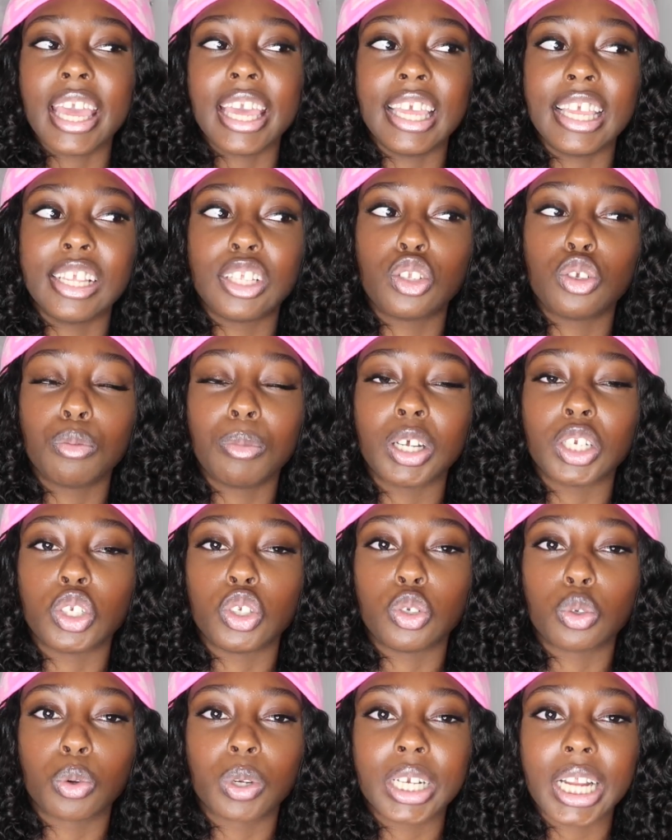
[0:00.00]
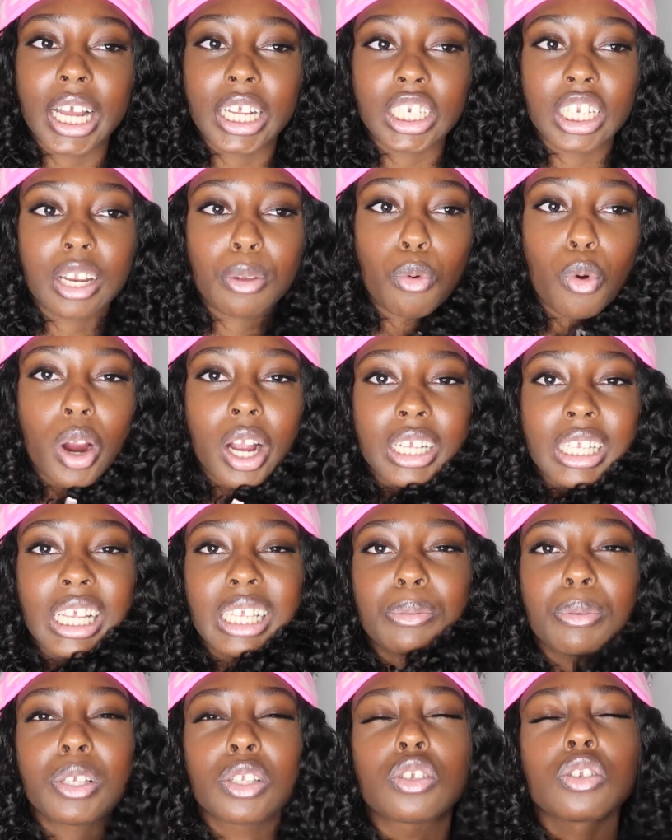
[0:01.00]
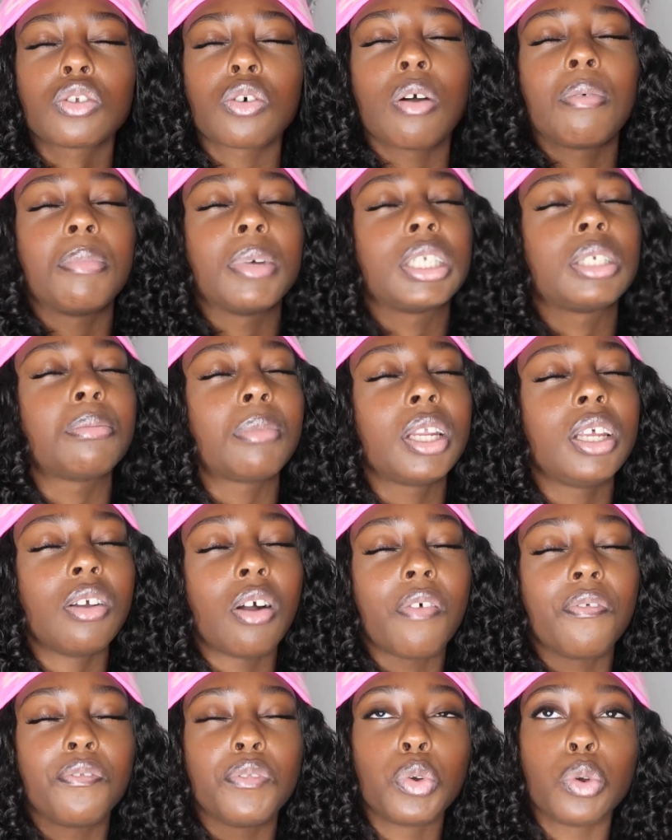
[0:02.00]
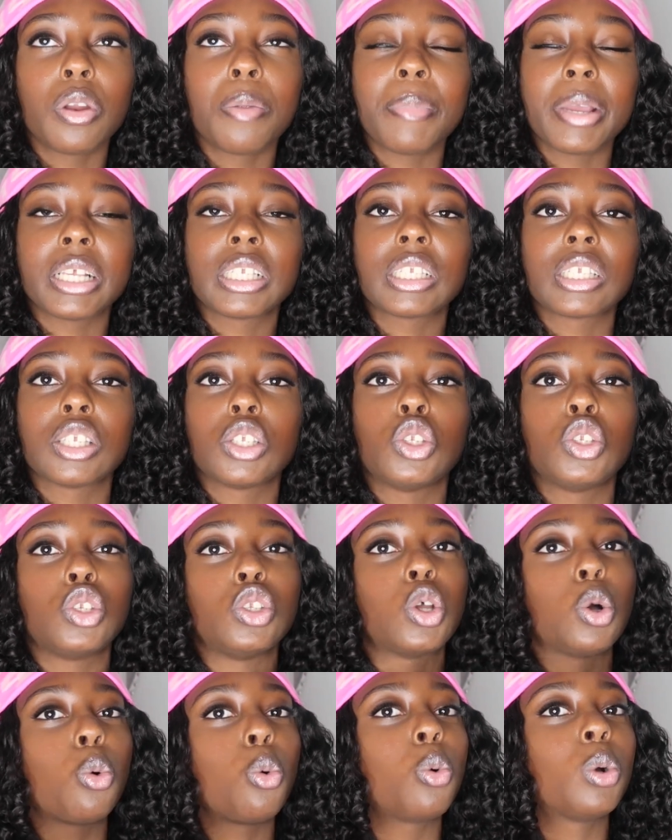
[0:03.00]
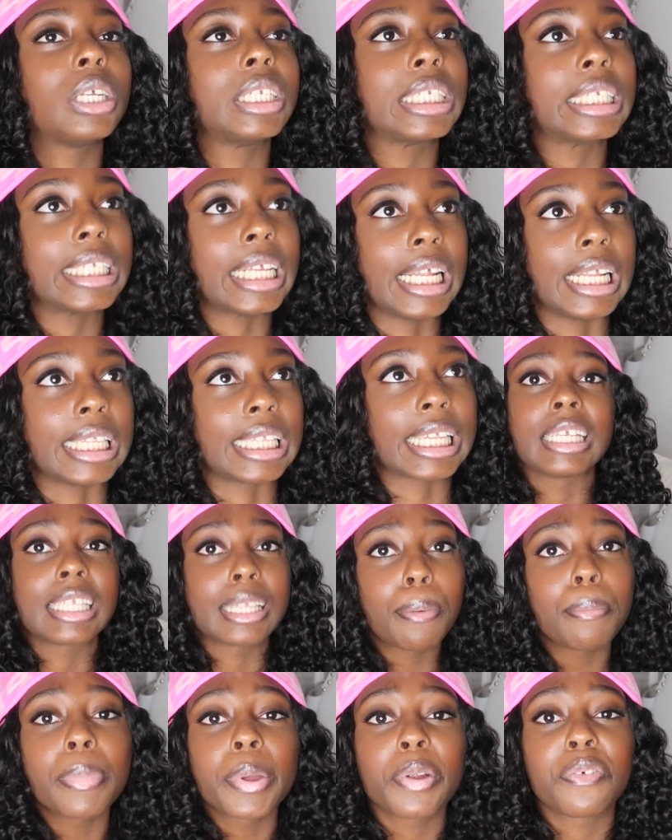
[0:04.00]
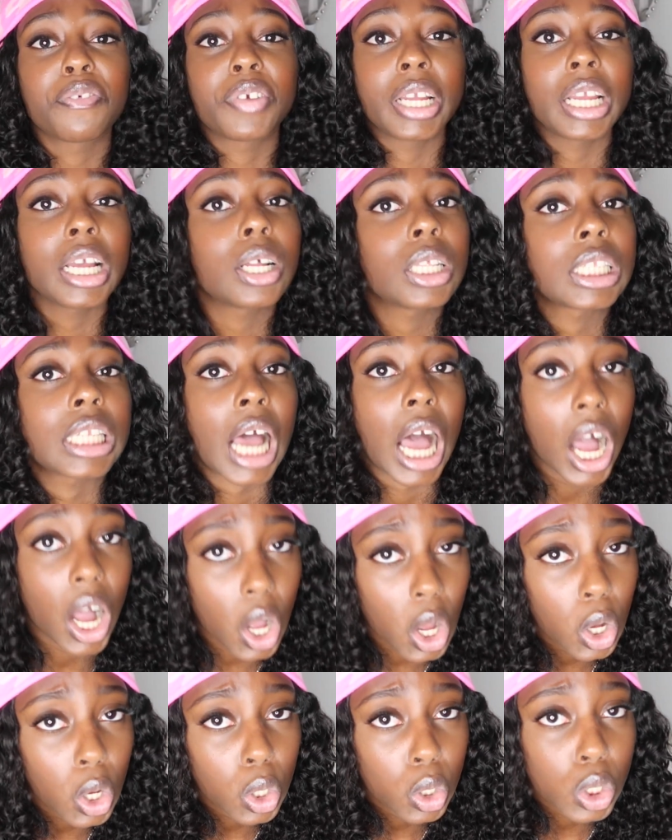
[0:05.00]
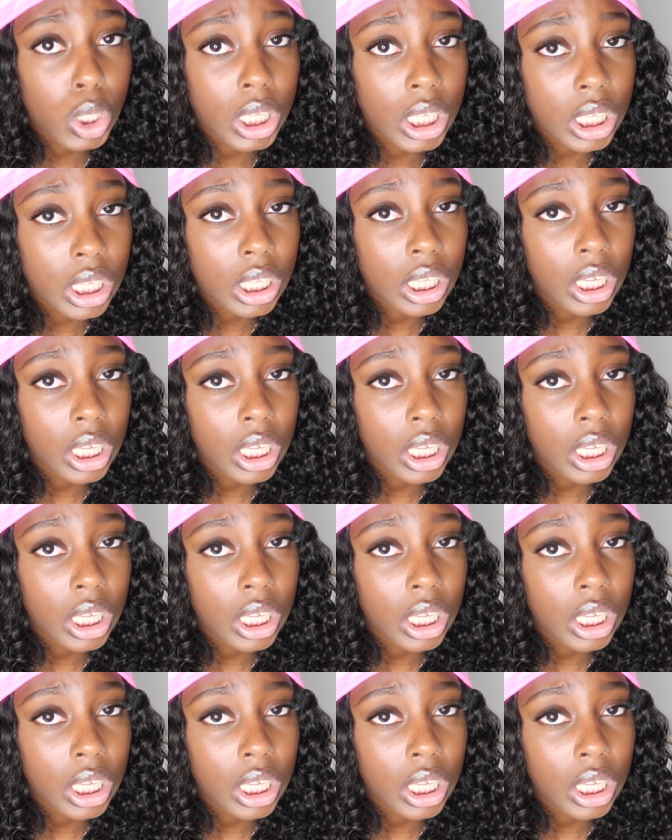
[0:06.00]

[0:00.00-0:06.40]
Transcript: eat too much DoorDash anymore because I spend so much money on food. It makes no sense. The some birria tacos,